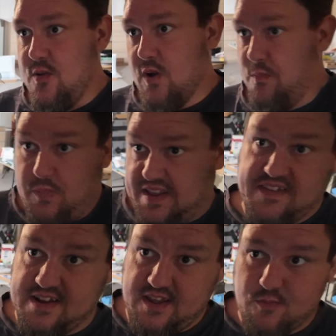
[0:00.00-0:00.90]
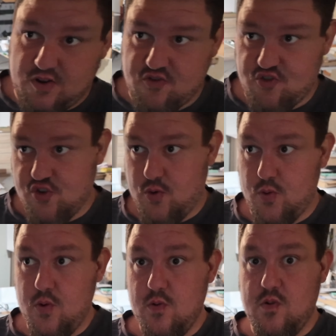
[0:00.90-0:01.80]
well, basically want to
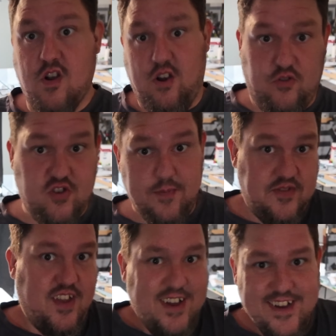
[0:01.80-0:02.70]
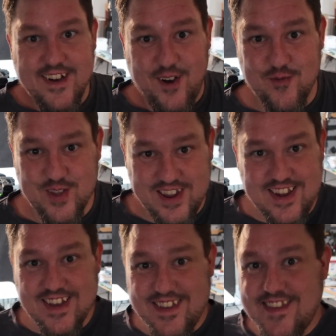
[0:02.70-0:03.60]
show close-ups of the
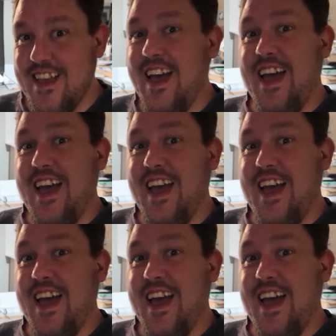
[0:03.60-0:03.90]
details,